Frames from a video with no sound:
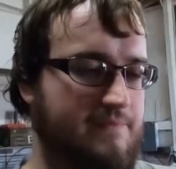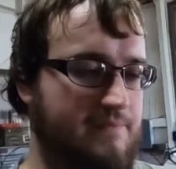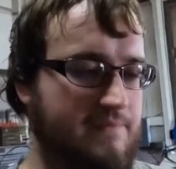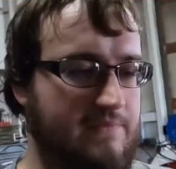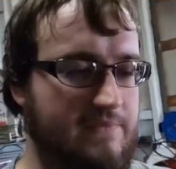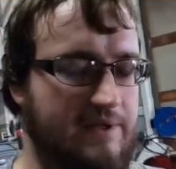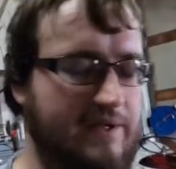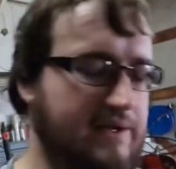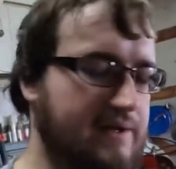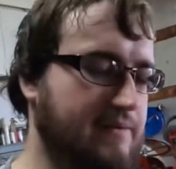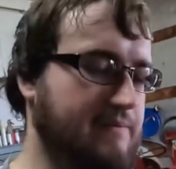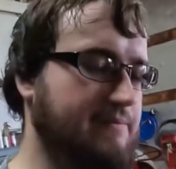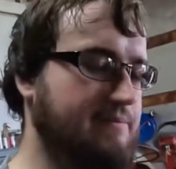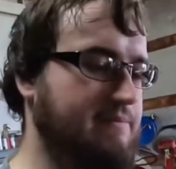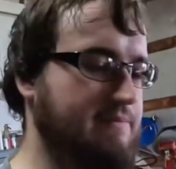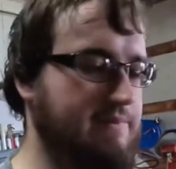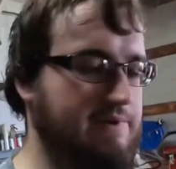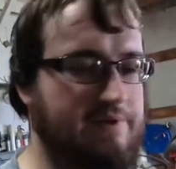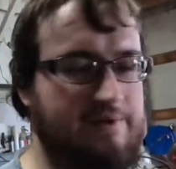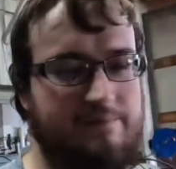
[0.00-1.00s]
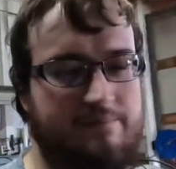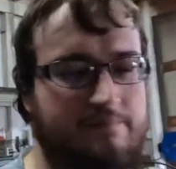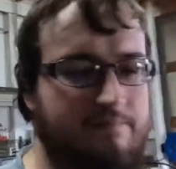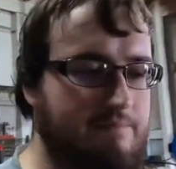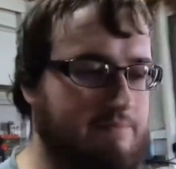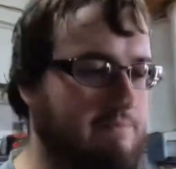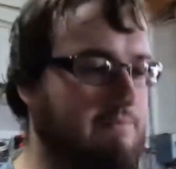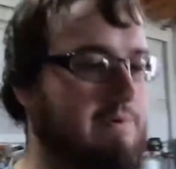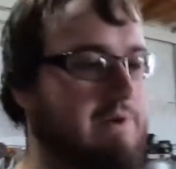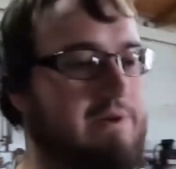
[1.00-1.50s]
yeah, and
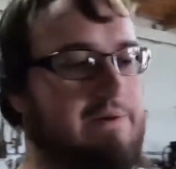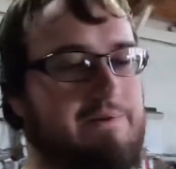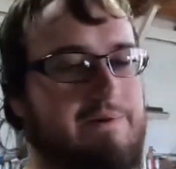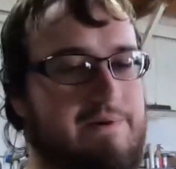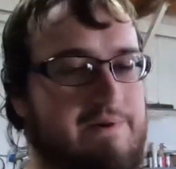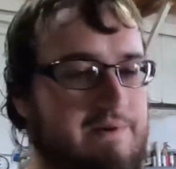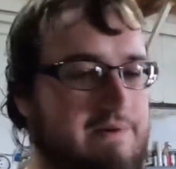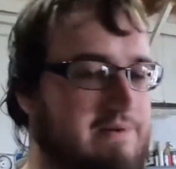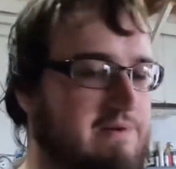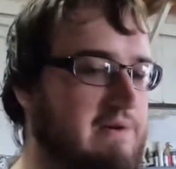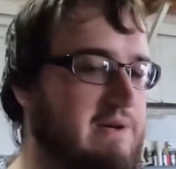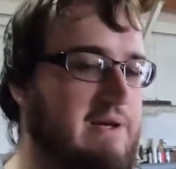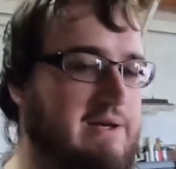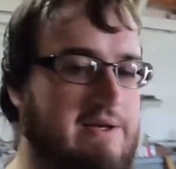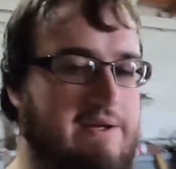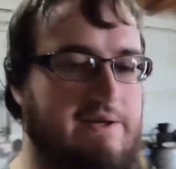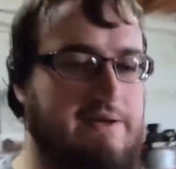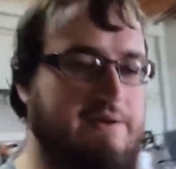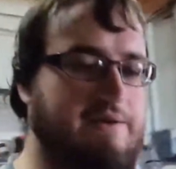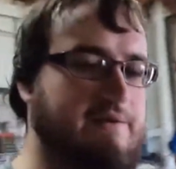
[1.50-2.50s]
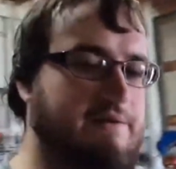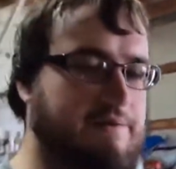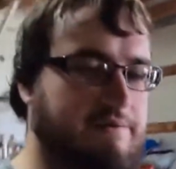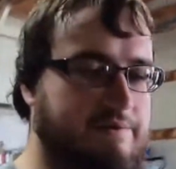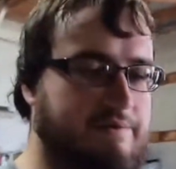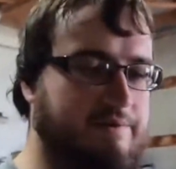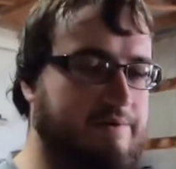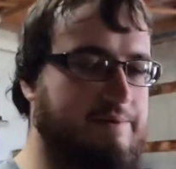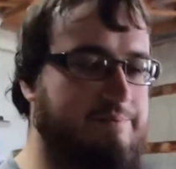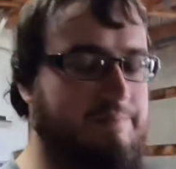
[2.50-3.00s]
when I went to the track I had another
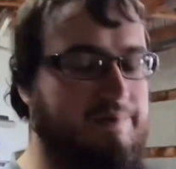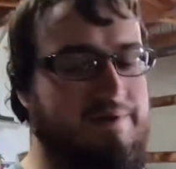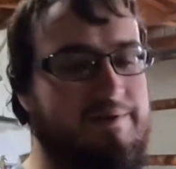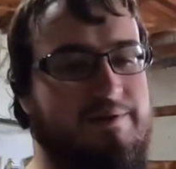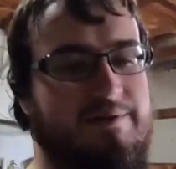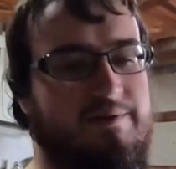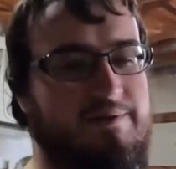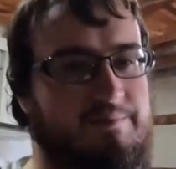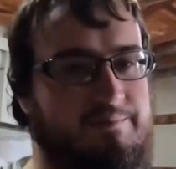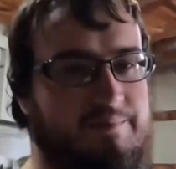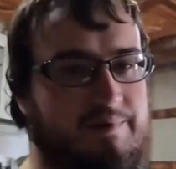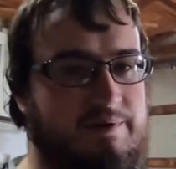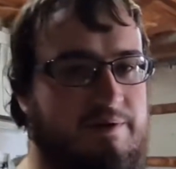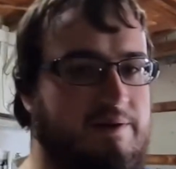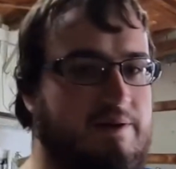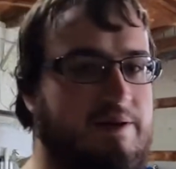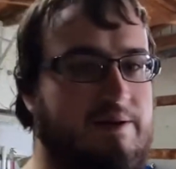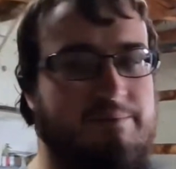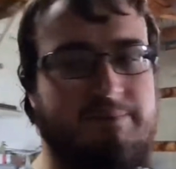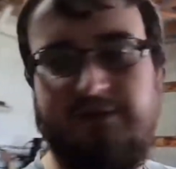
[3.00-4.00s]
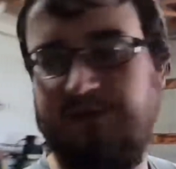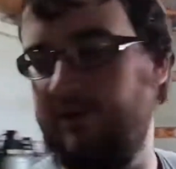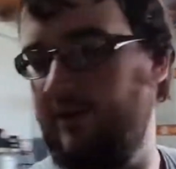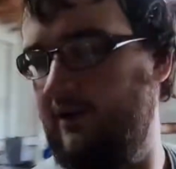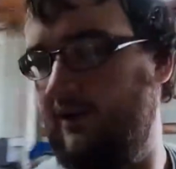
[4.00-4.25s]
clip that disappeared on me.